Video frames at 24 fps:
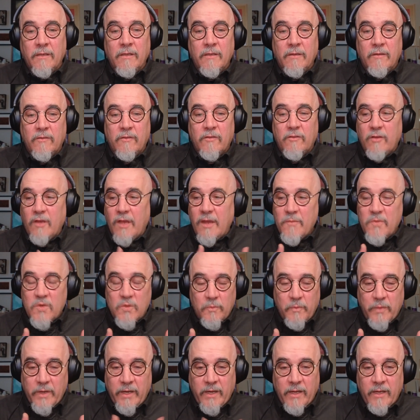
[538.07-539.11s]
it's shaped
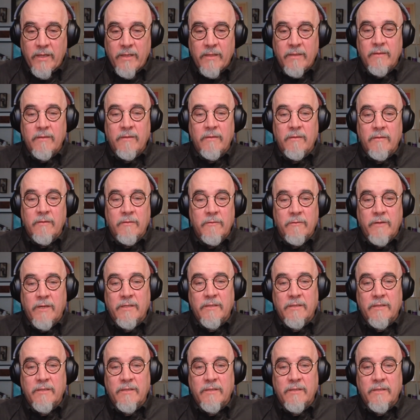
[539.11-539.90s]
by the direct